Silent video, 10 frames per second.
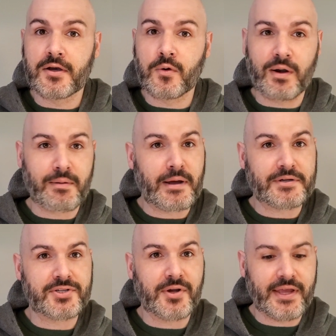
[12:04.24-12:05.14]
what I'm about
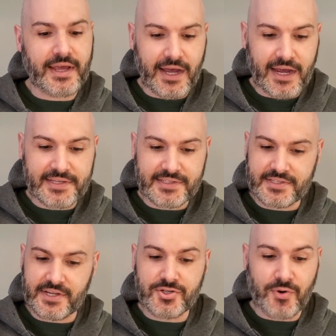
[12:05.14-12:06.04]
to show you guys,
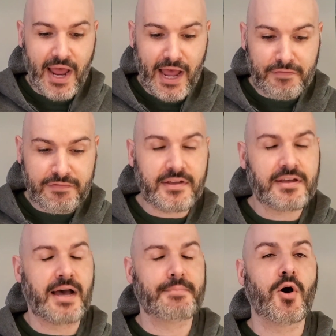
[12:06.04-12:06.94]
it's a draft.
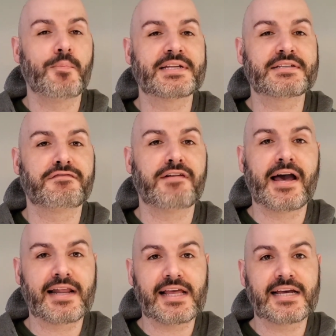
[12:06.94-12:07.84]
I'm hoping to
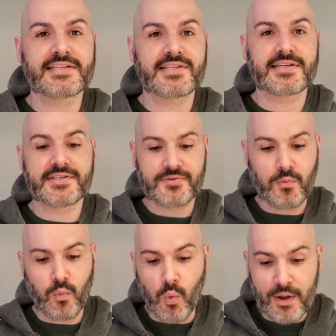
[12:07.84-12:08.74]
finalize this
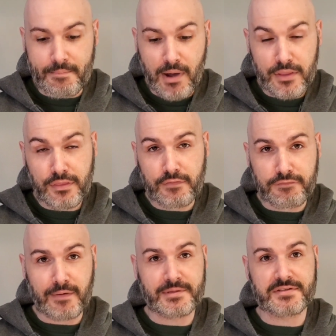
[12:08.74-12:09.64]
1 month
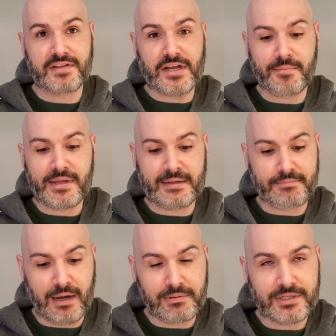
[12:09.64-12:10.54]
from this video being
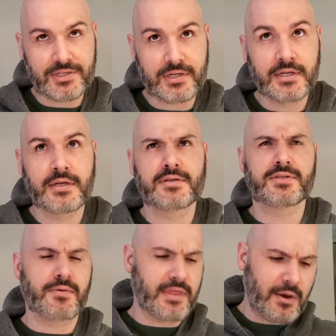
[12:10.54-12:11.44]
published.
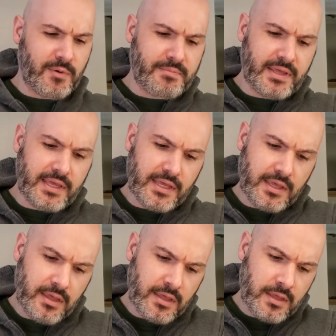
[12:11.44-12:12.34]
So that would
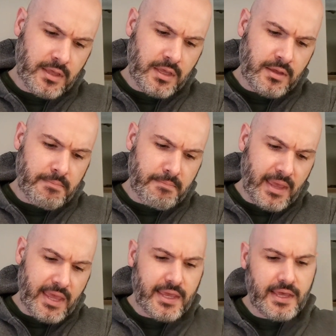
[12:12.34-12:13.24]
be
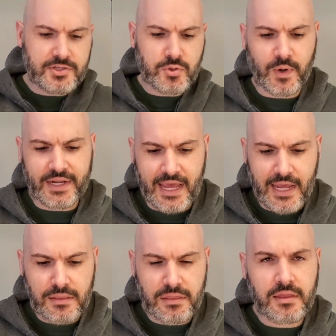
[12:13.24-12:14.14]
May
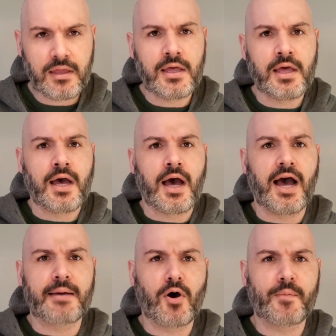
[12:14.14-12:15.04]
28th.
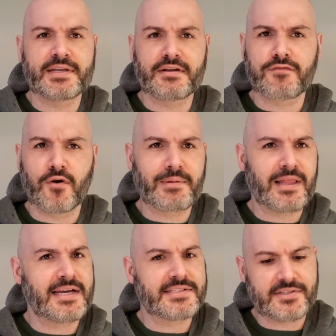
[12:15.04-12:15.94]
I'm hoping to
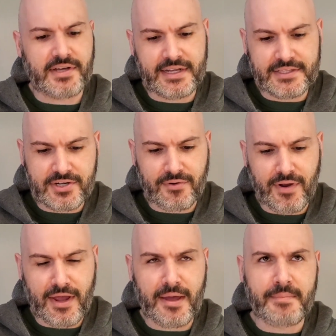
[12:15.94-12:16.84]
formalize this on
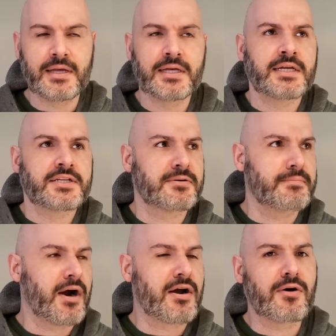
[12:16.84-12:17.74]
Instagram.
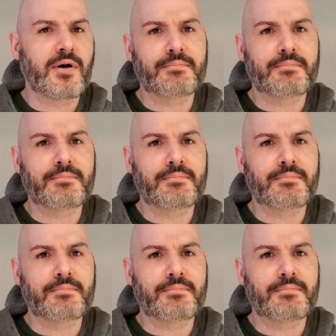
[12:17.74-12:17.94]
Tomorrow I